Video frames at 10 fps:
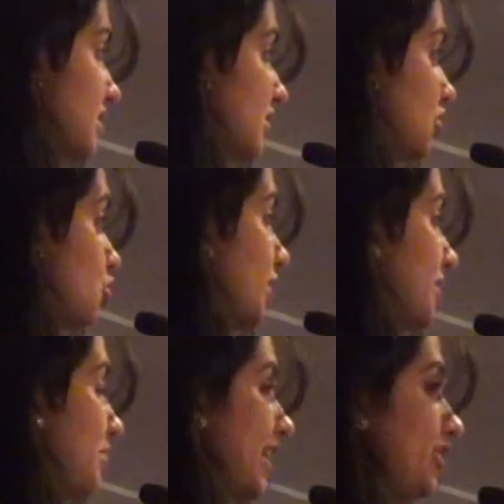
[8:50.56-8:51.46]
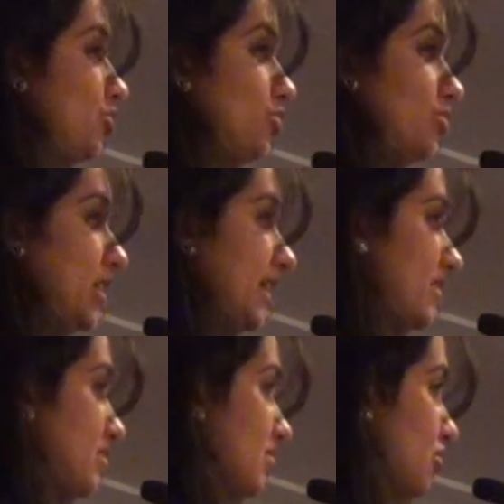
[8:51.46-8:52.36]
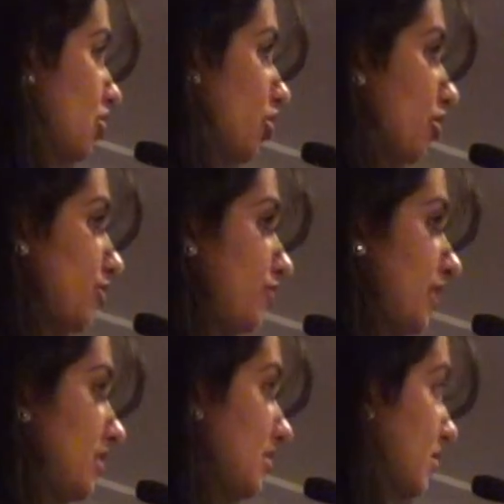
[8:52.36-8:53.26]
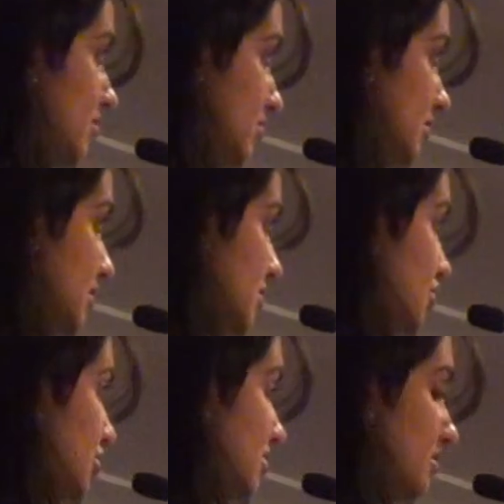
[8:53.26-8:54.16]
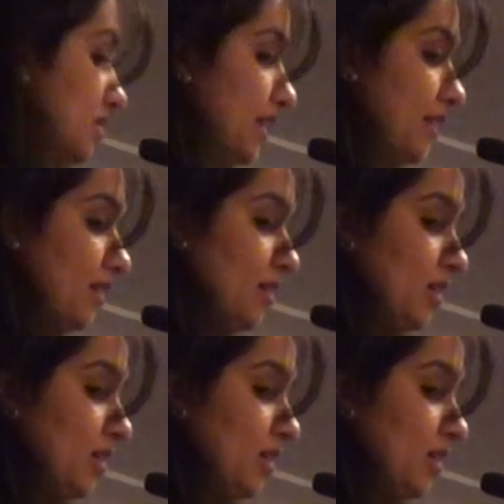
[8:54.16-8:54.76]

in the UN manual and a lot of other decisions. And